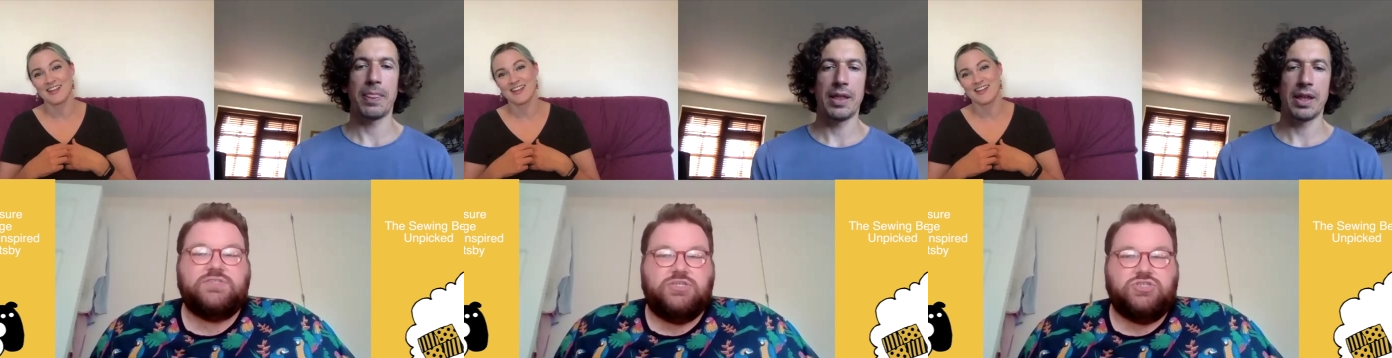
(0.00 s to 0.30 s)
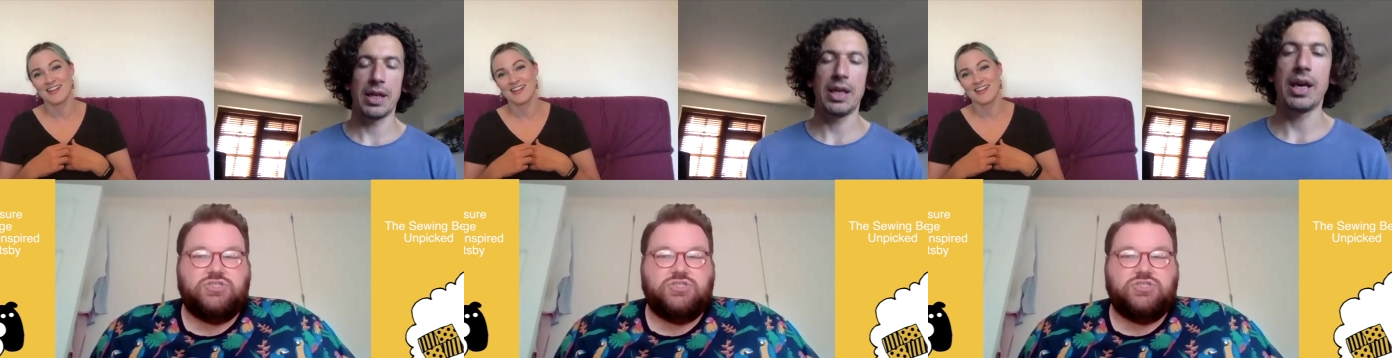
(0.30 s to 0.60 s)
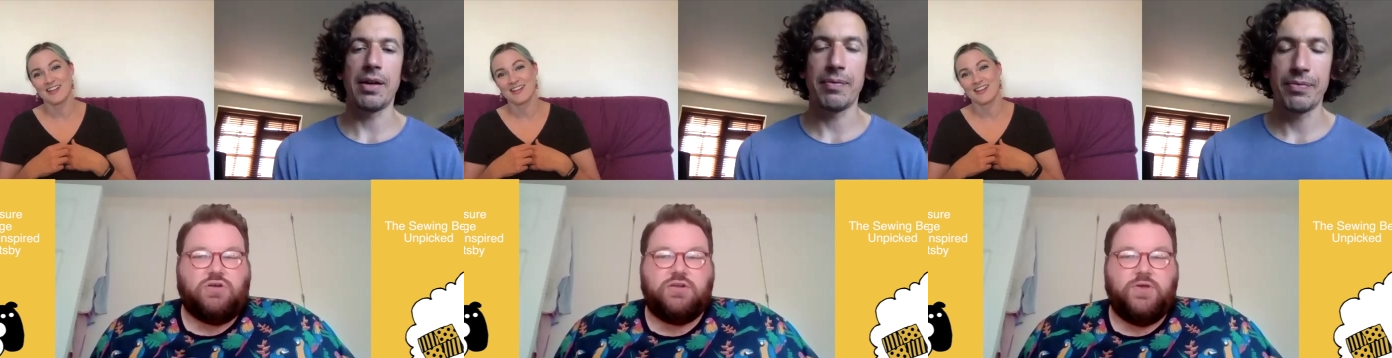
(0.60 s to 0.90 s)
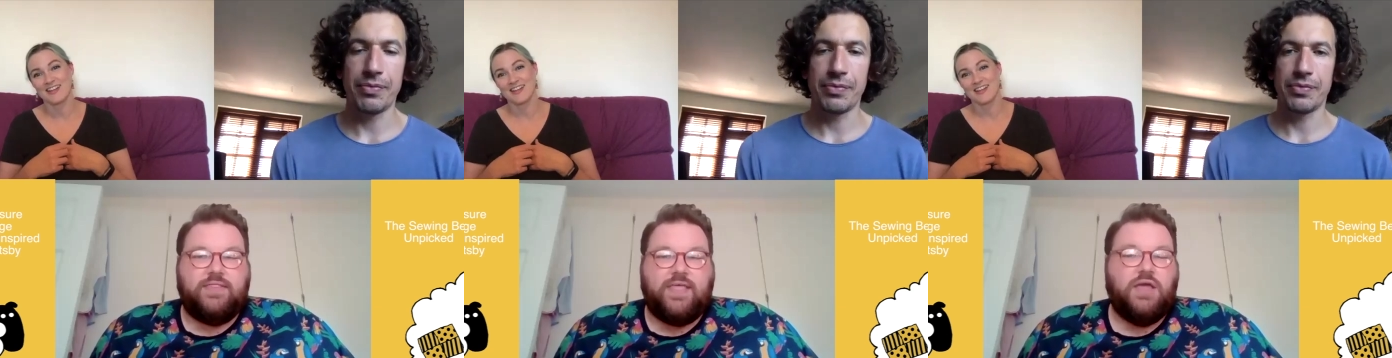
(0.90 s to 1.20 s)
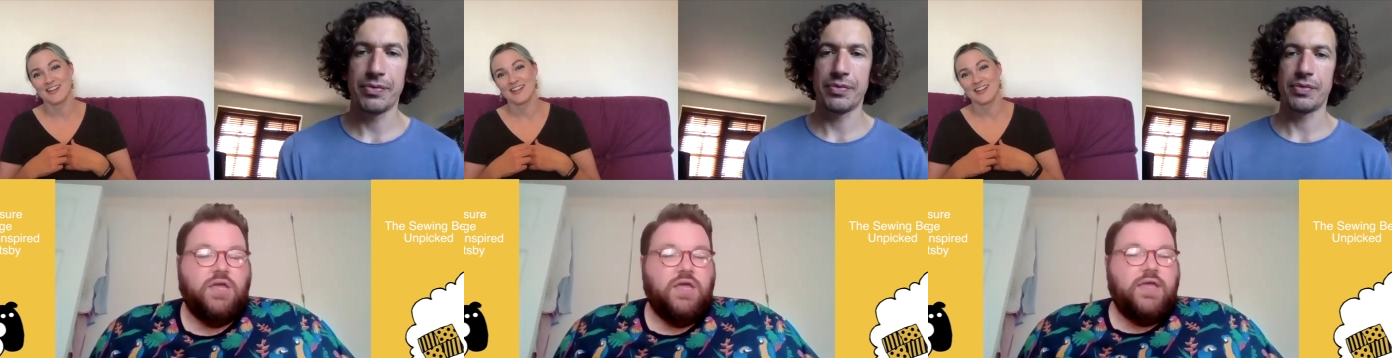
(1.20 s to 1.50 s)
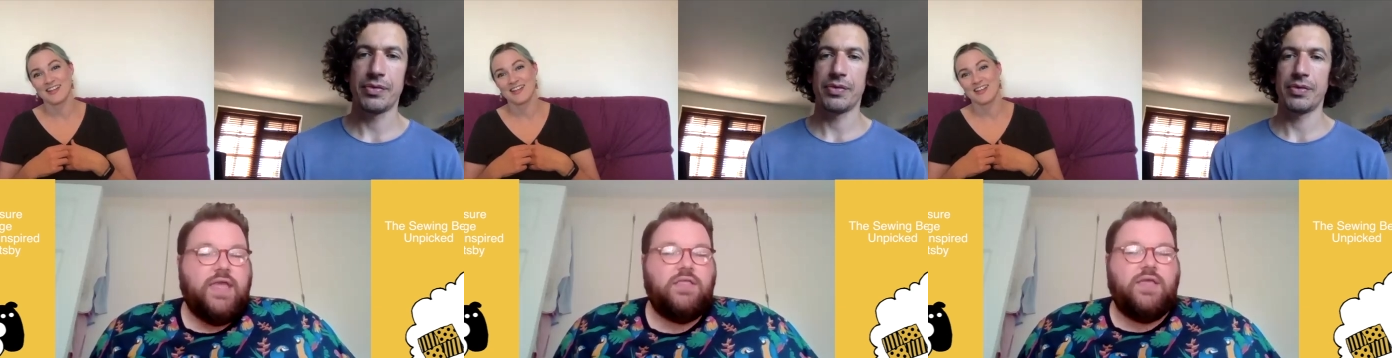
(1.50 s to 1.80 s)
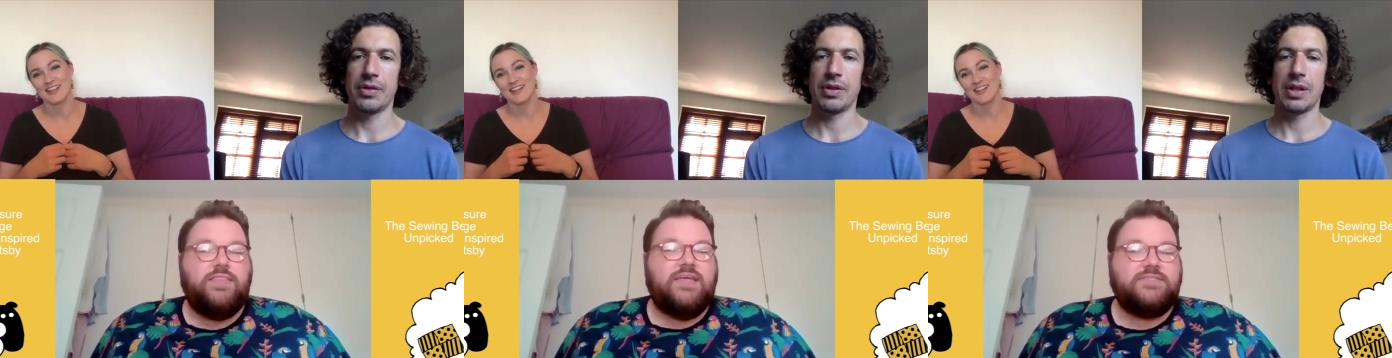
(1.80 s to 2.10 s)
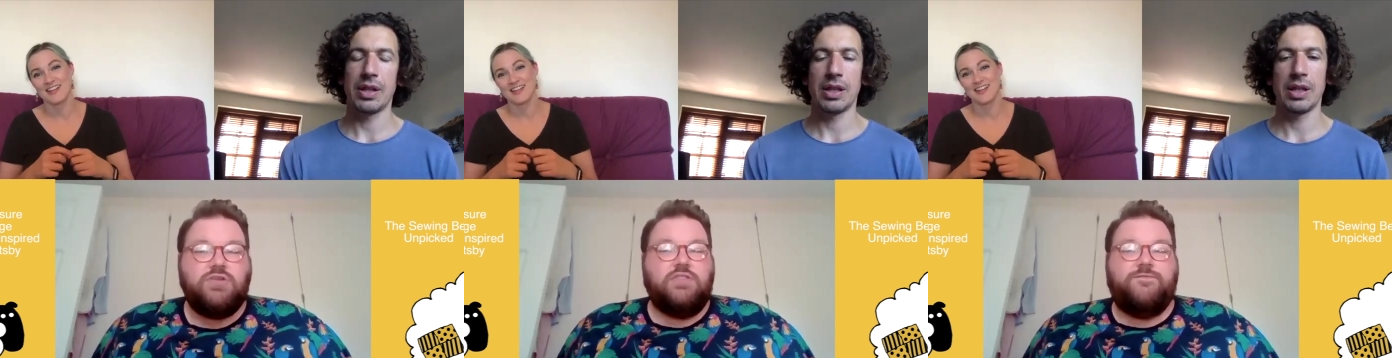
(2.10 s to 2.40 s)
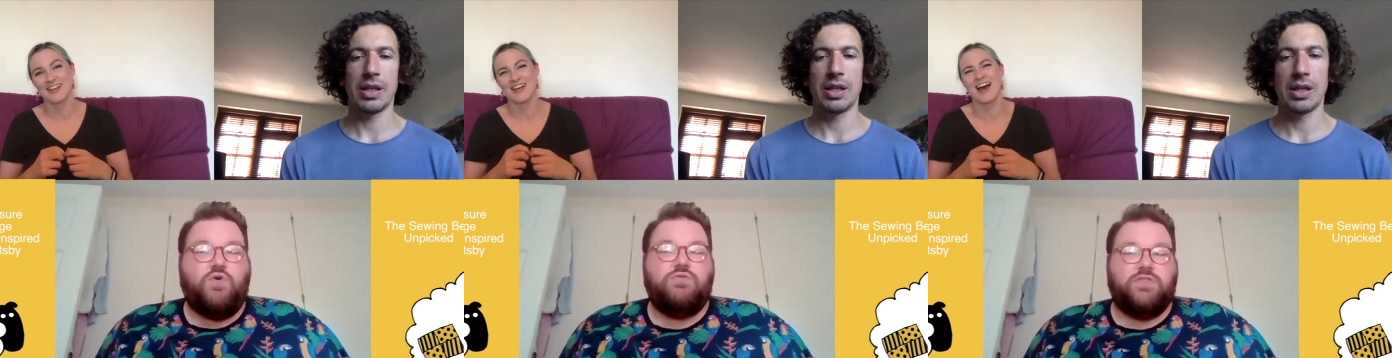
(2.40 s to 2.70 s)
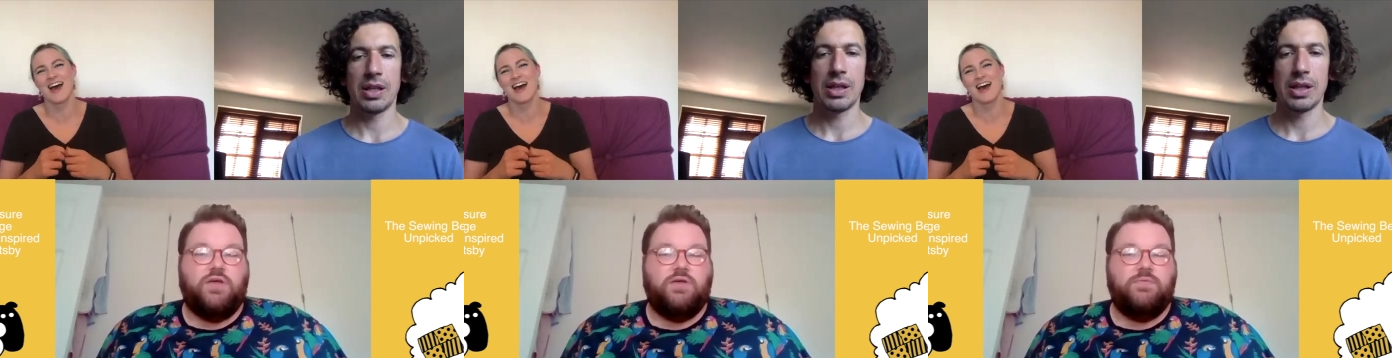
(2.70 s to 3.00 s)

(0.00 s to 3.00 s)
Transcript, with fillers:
Speaker 1: trying to put in there. It, there's only the four of them.